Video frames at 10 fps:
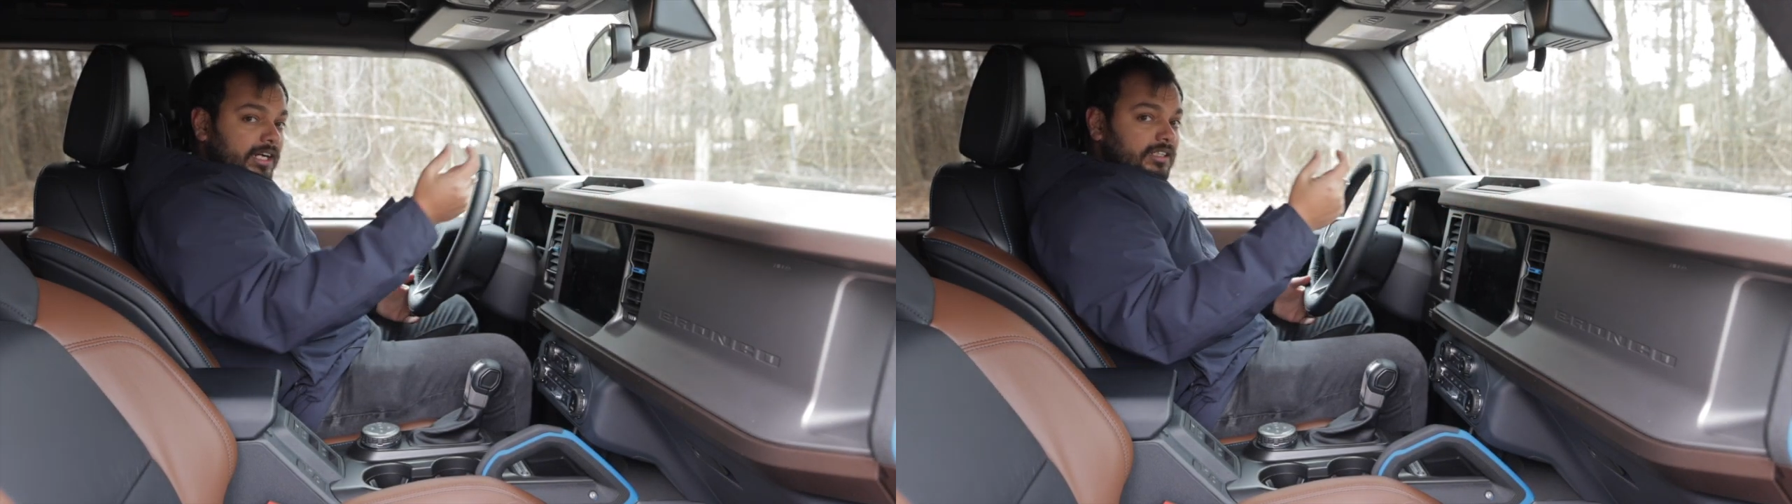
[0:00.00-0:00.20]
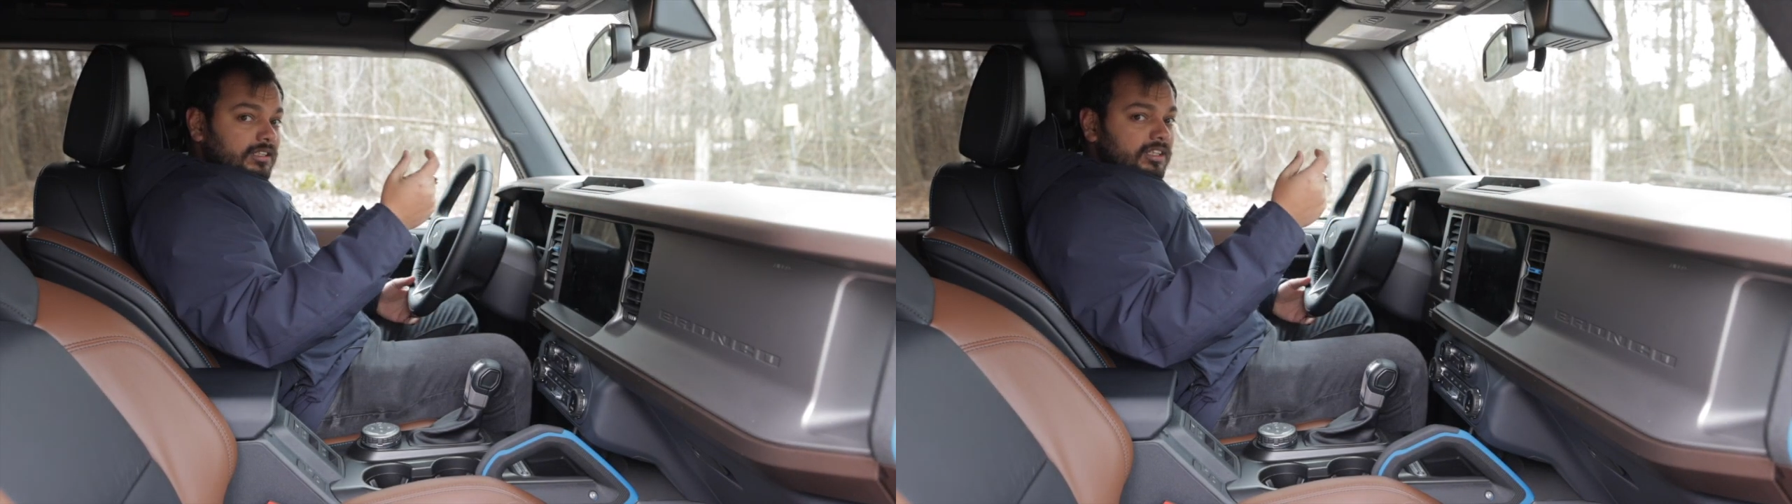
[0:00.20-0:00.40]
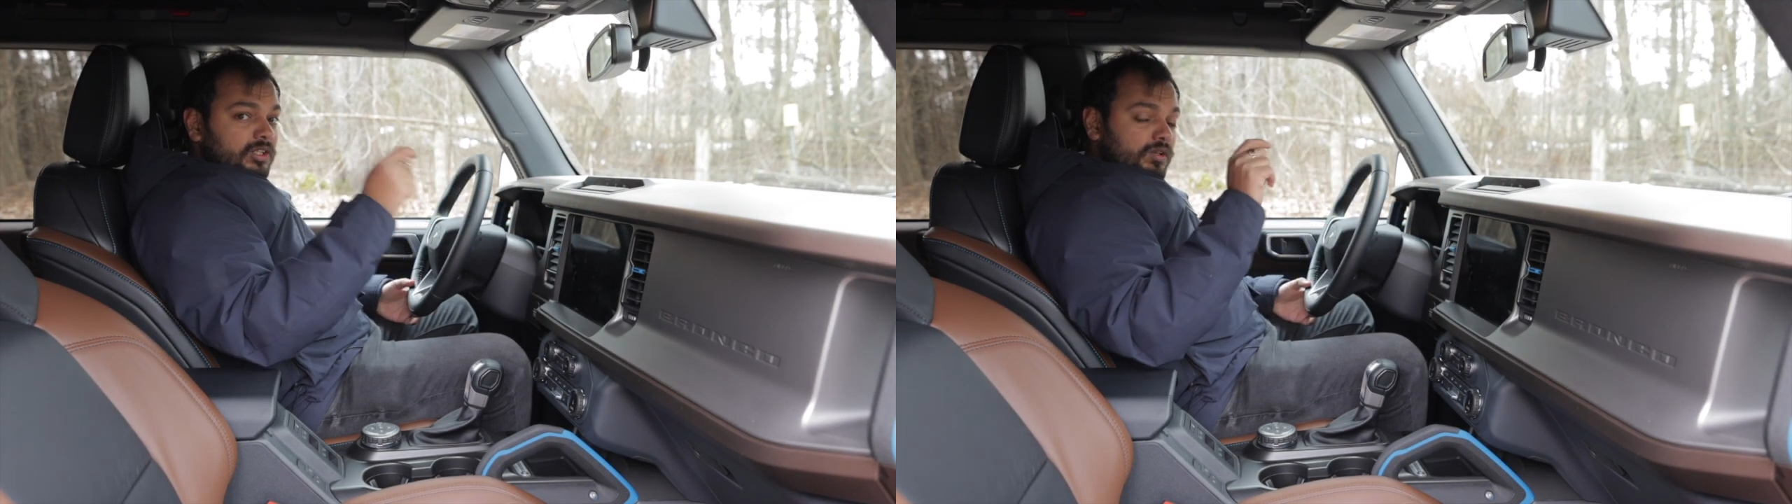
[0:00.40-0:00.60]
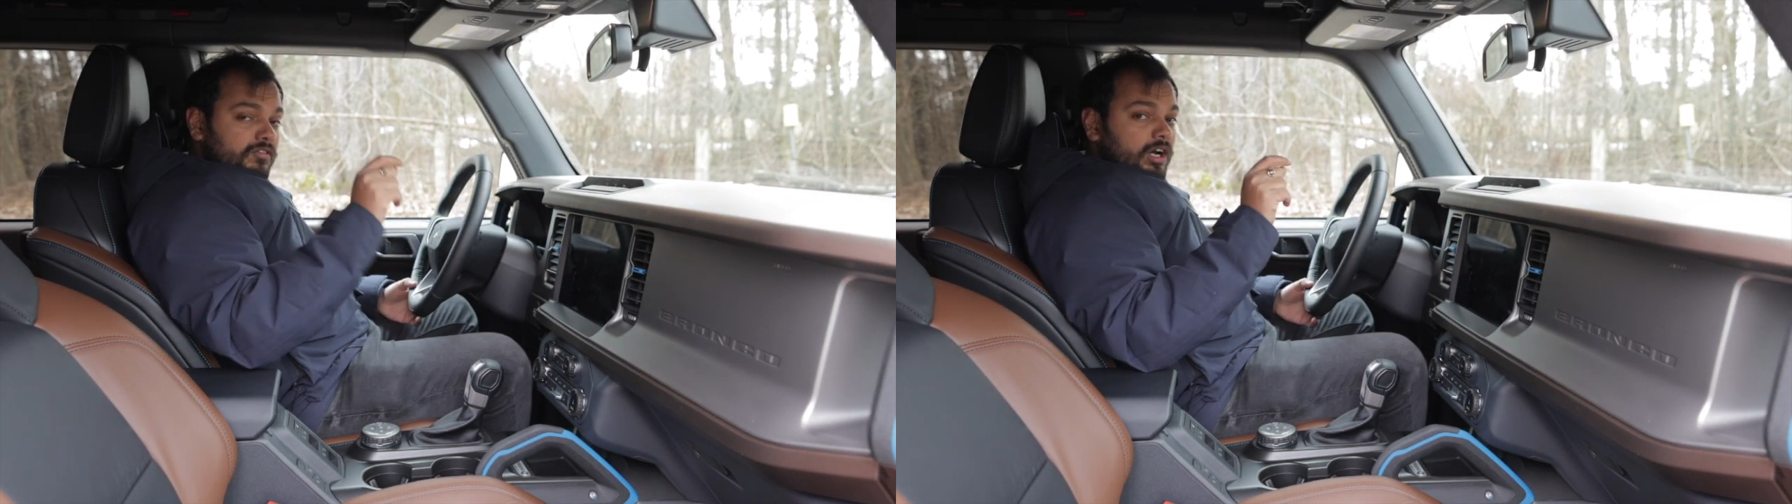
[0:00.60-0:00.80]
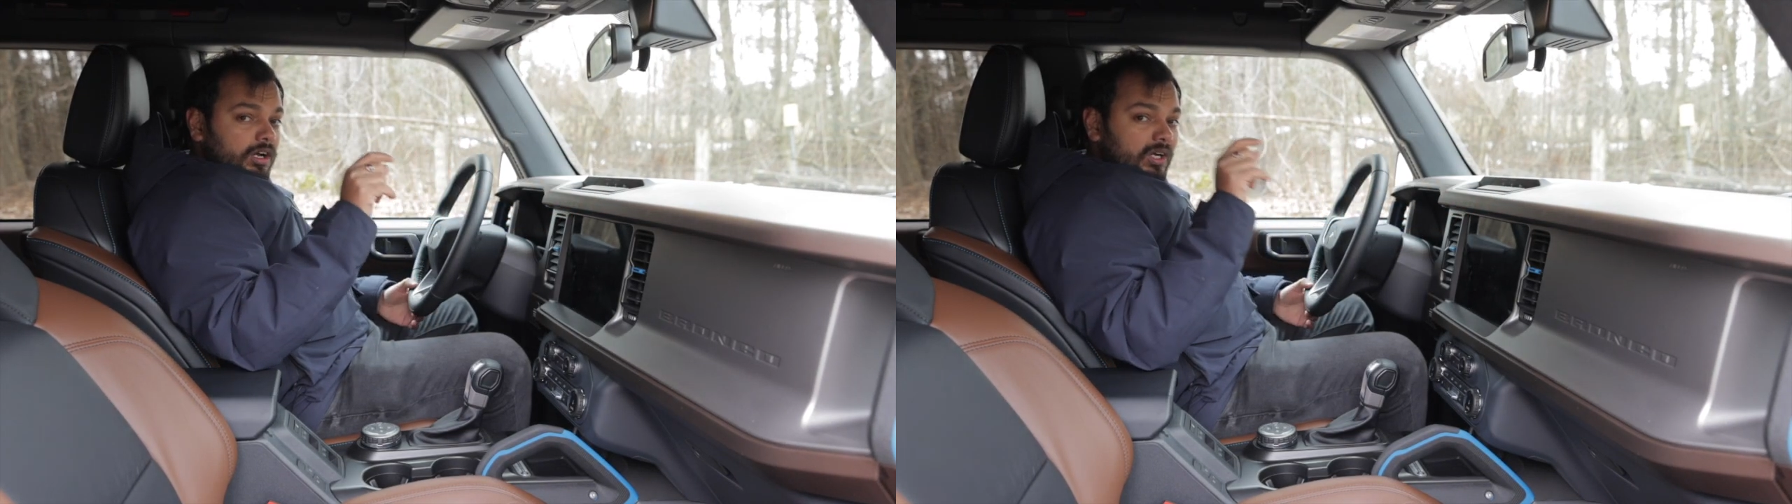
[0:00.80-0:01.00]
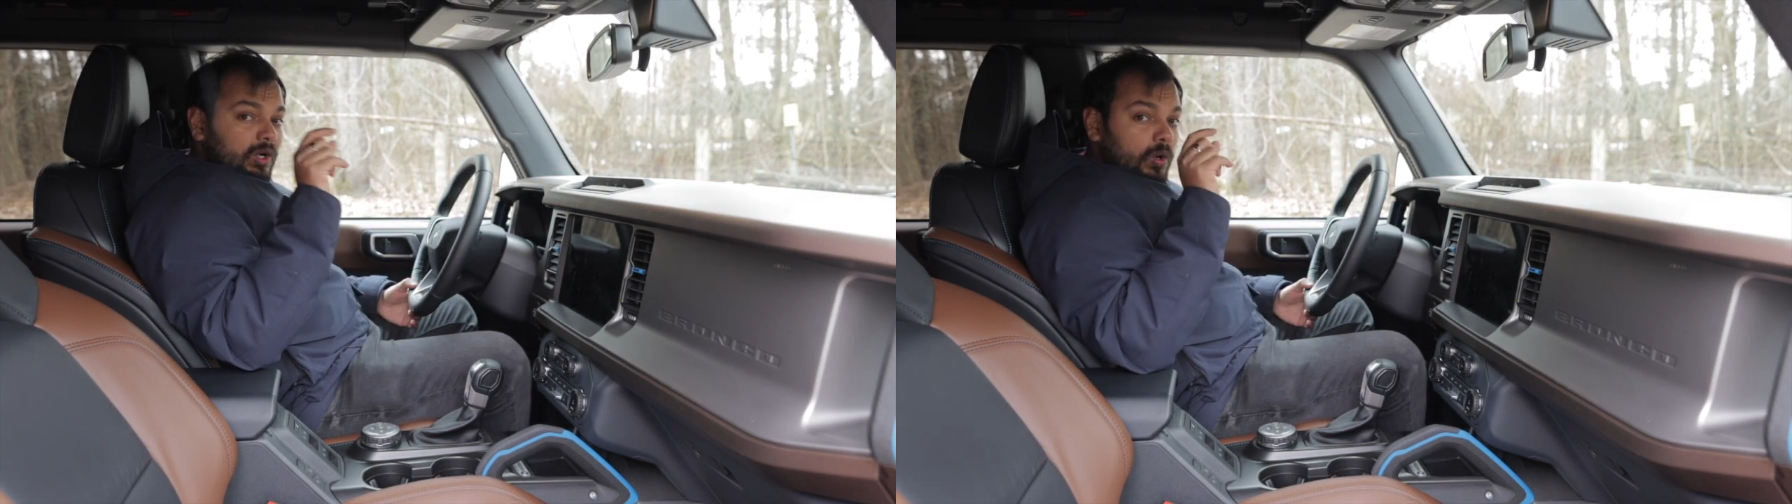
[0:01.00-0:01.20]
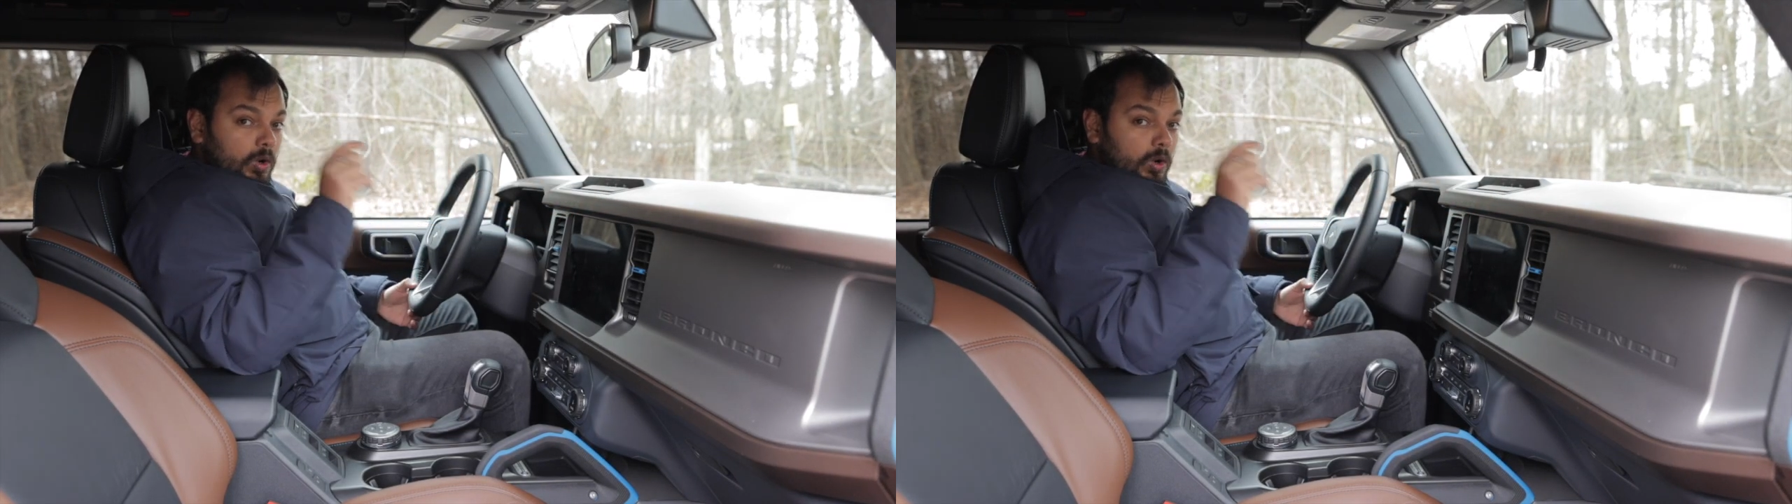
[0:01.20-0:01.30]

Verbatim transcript: and you've got a